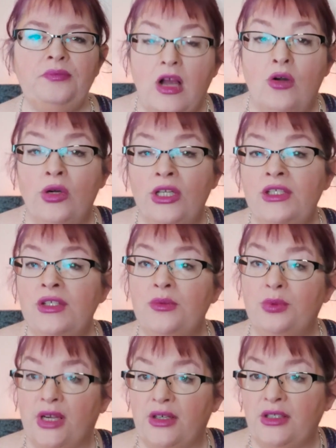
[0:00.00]
According to the
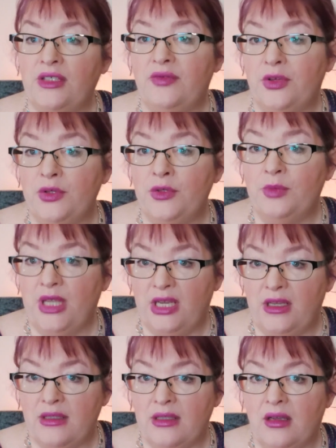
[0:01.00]
records of those
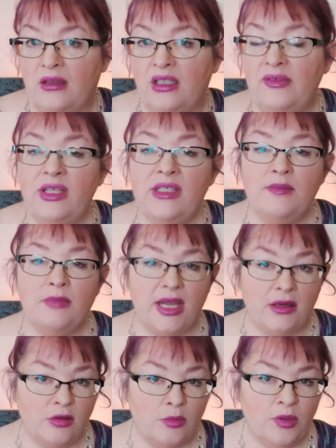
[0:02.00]
meetings, Olivia's
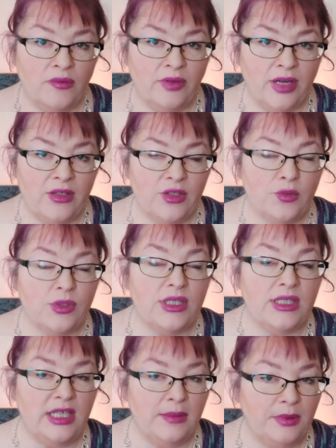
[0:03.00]
medical providers were
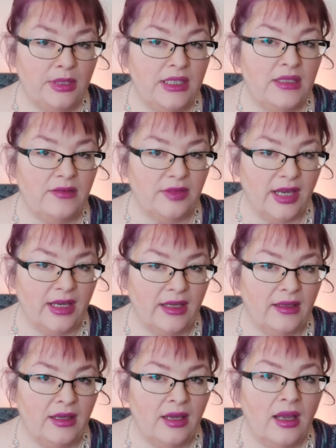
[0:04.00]
deeply
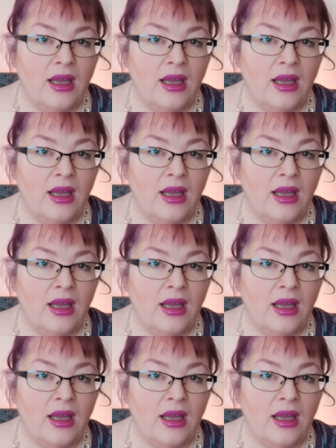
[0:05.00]
divided.